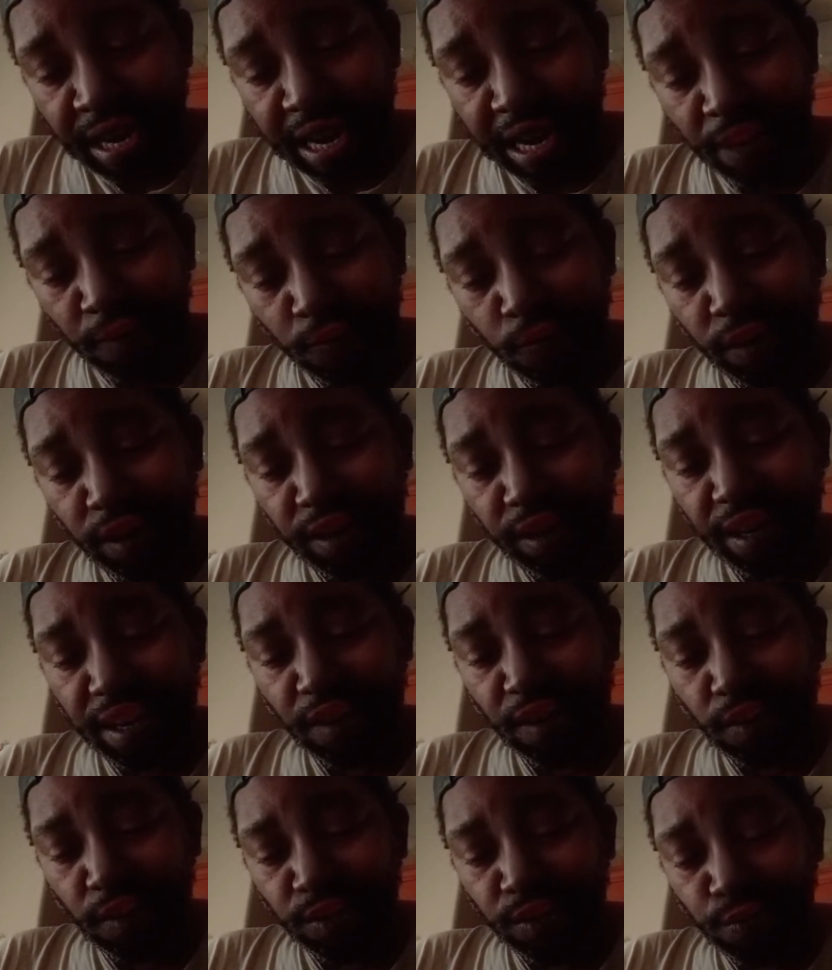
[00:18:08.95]
and
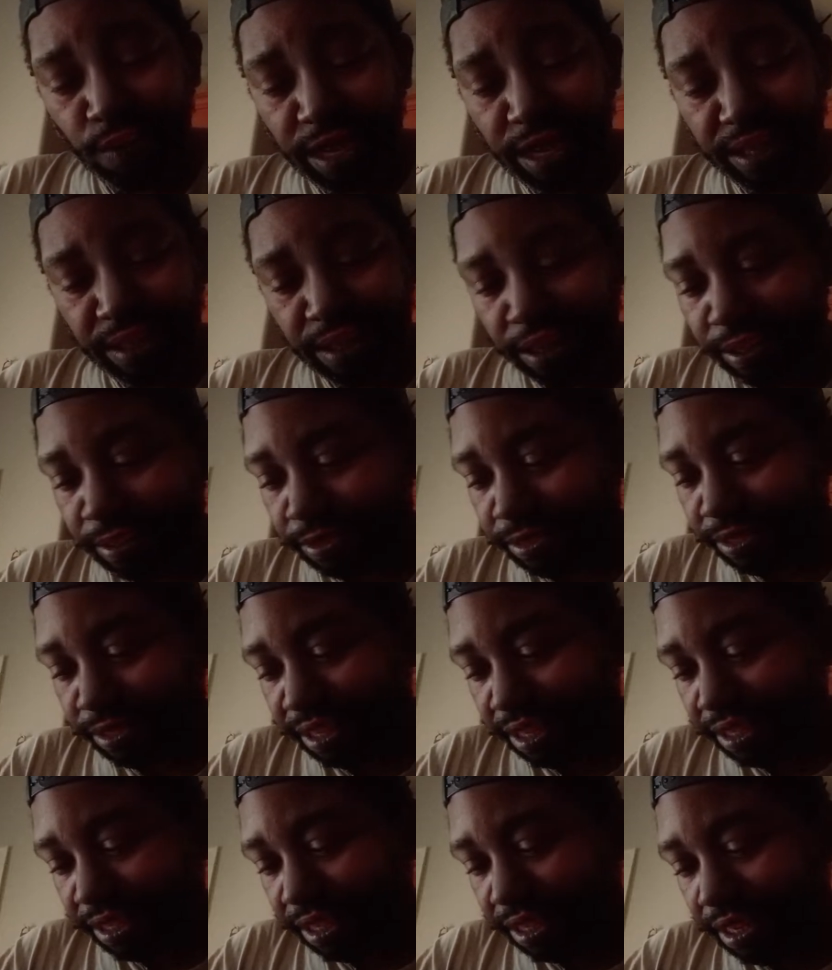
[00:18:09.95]
relayed on translator
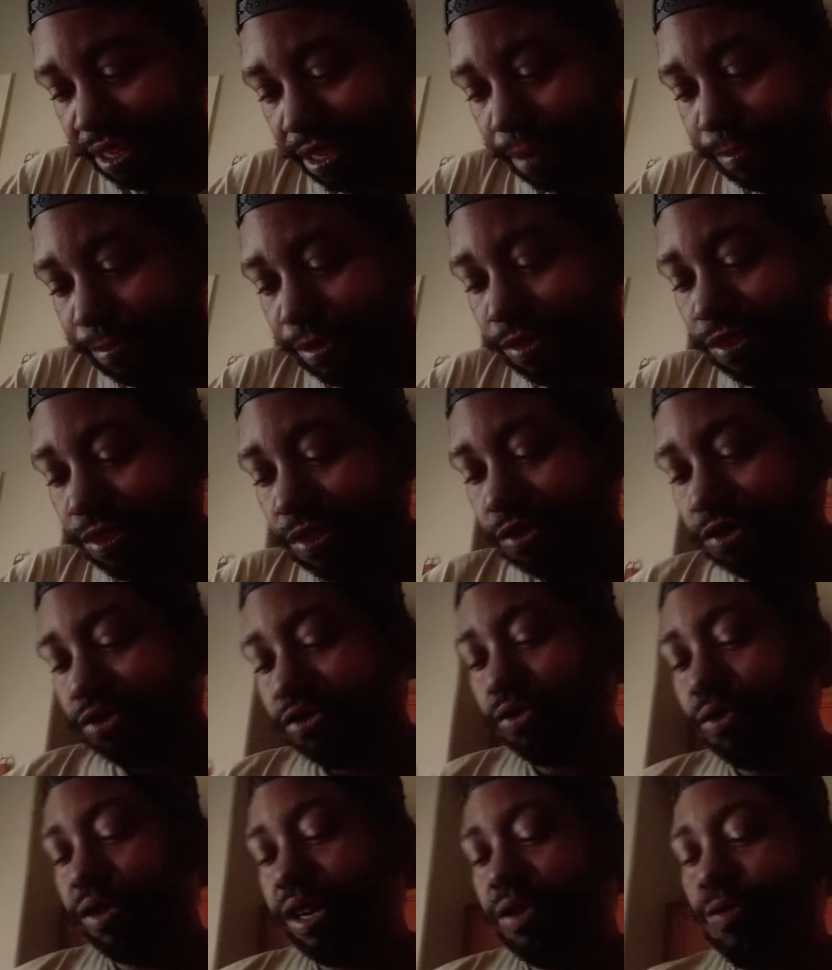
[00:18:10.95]
station
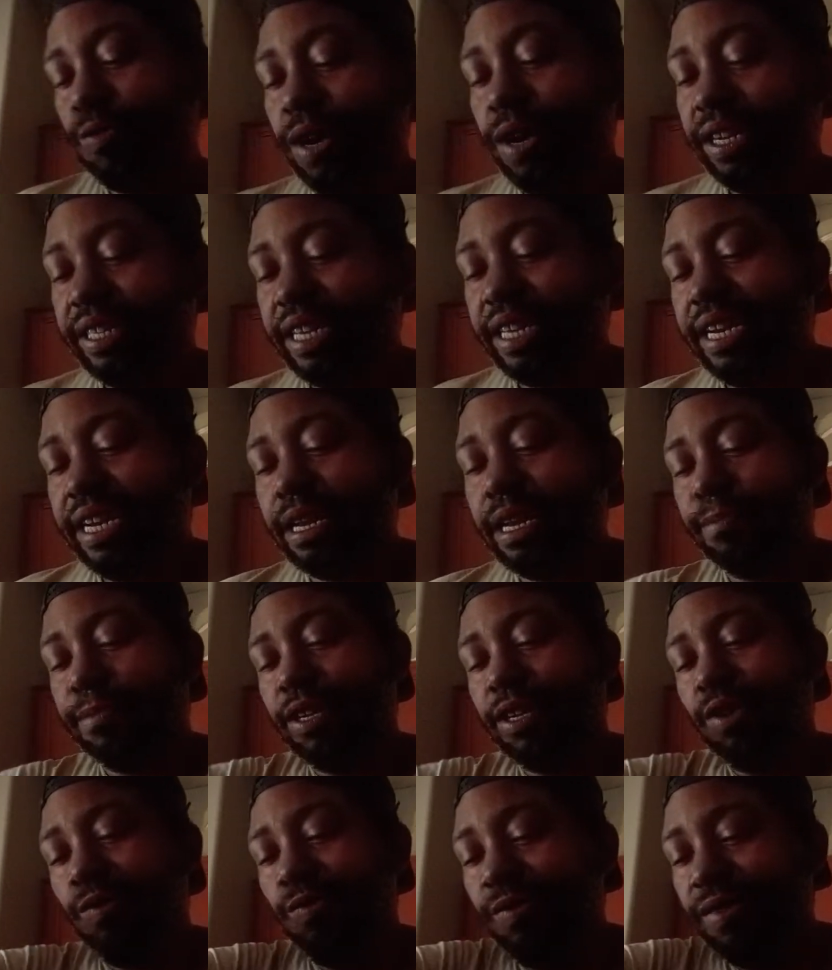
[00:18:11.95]

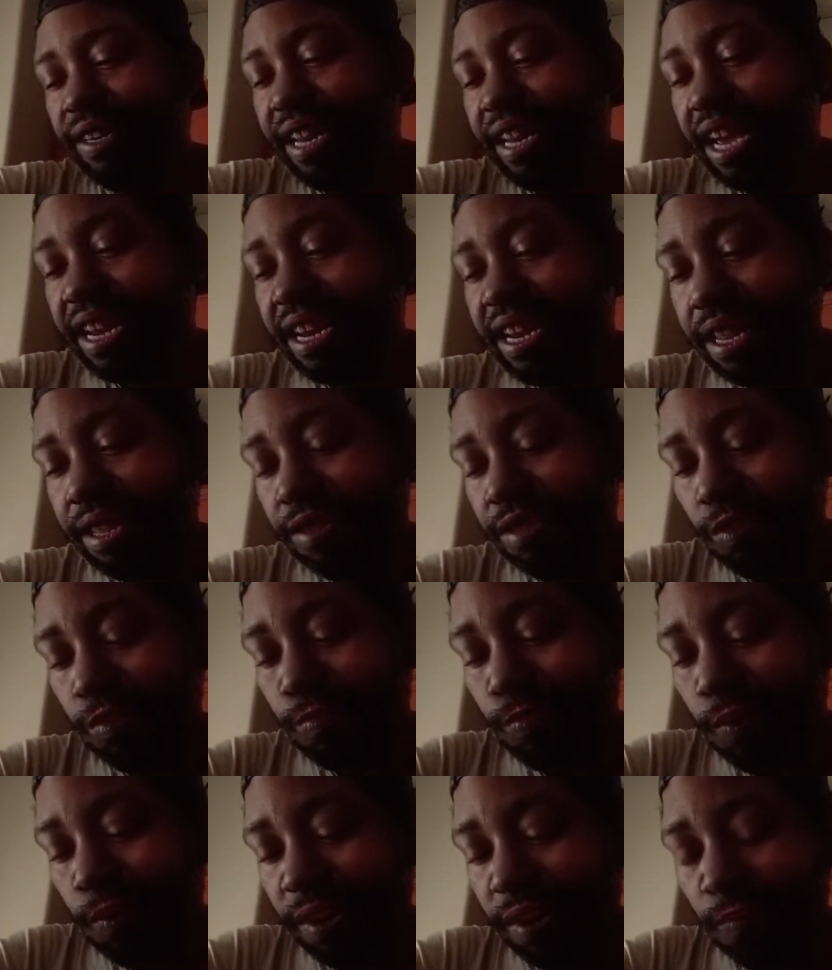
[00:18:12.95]
W221DW
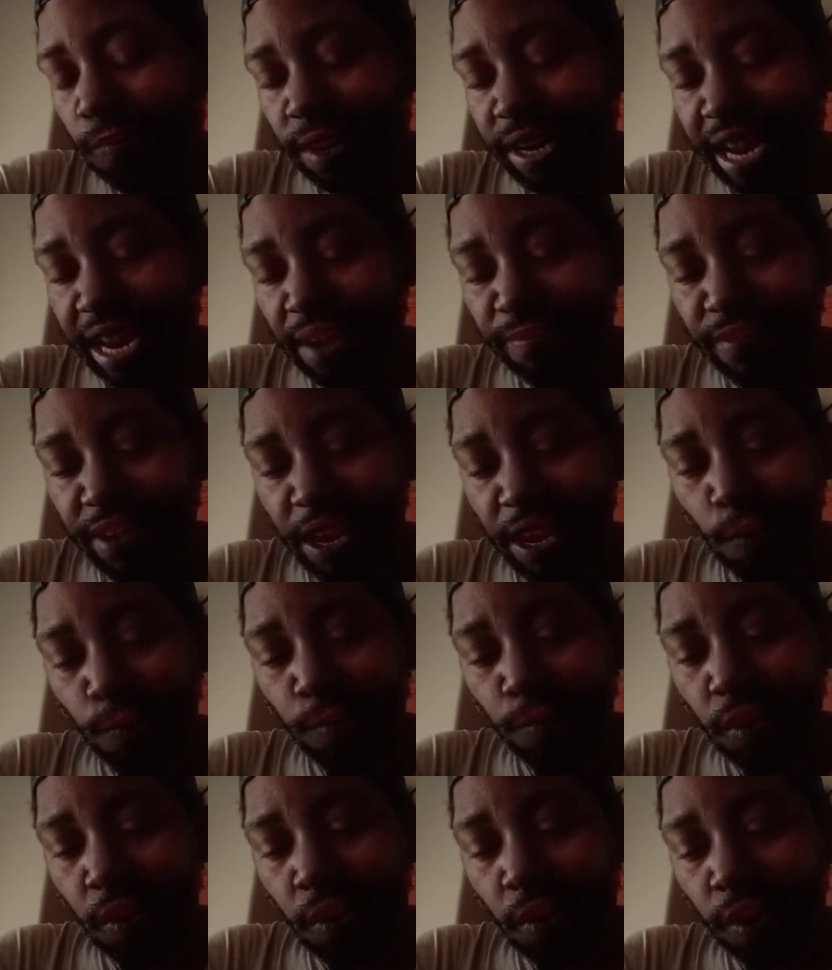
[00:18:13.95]
92.1
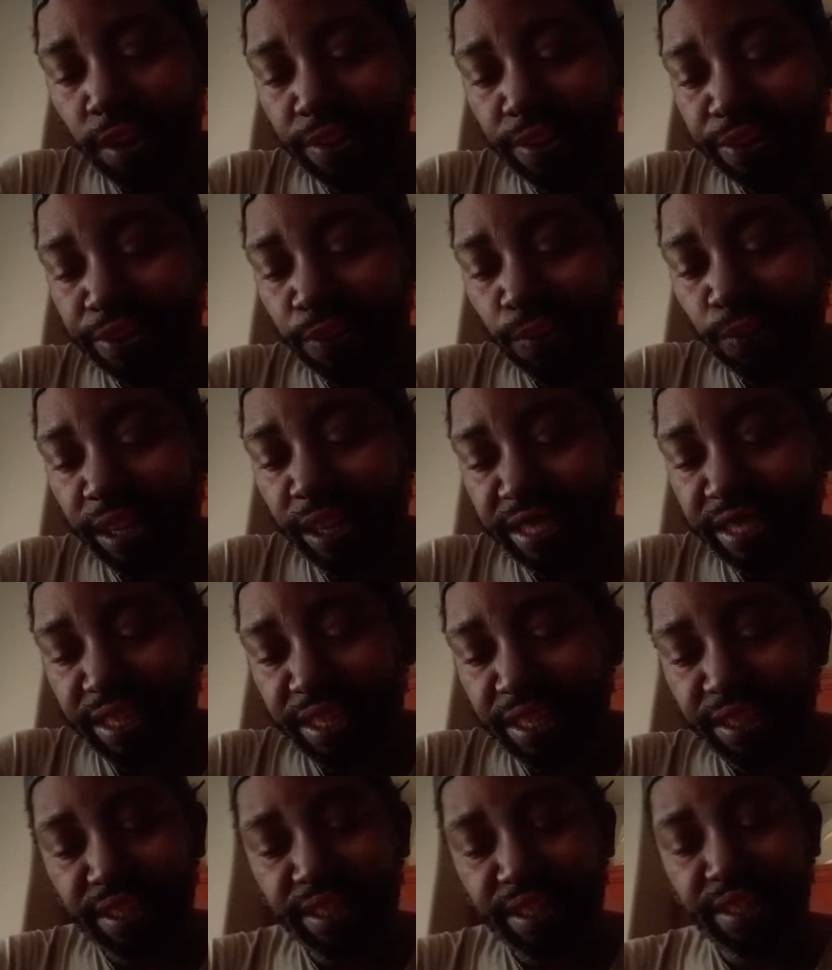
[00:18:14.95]
FM, also
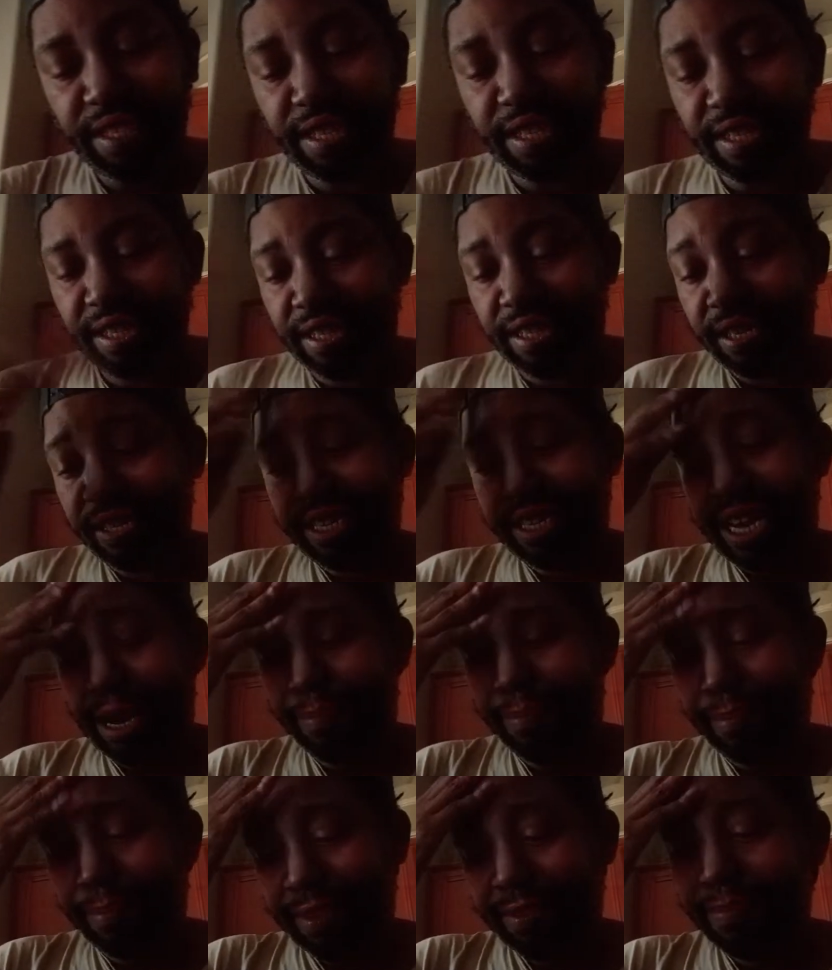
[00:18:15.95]
licensed to
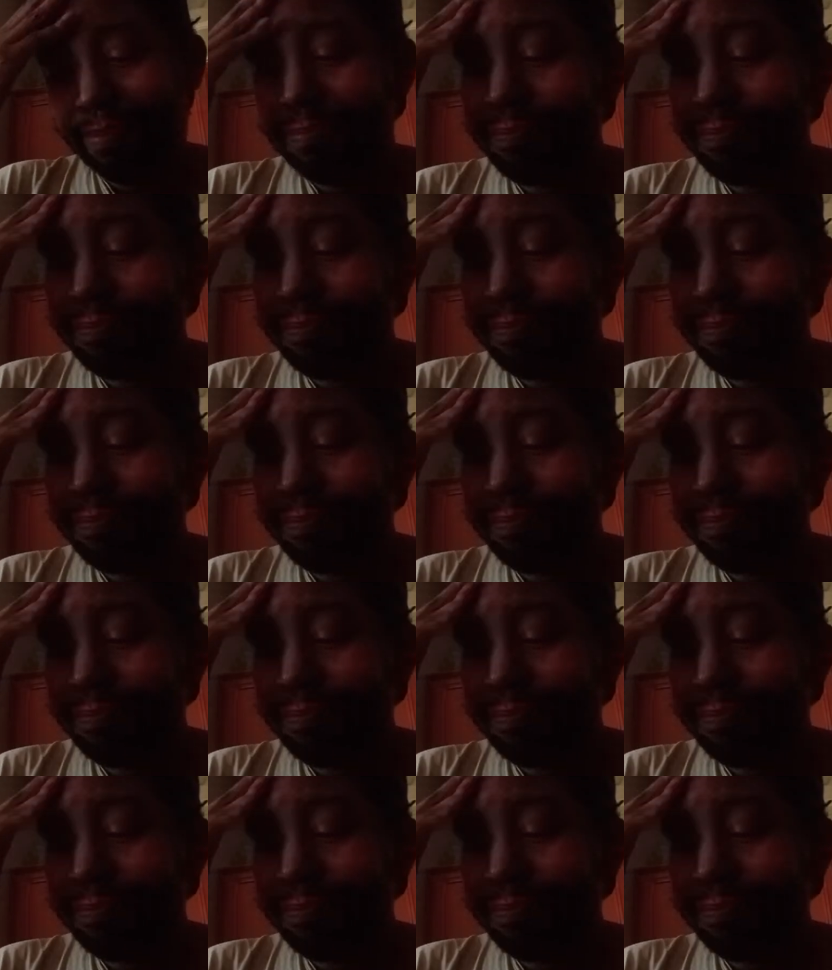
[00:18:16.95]
Tampa.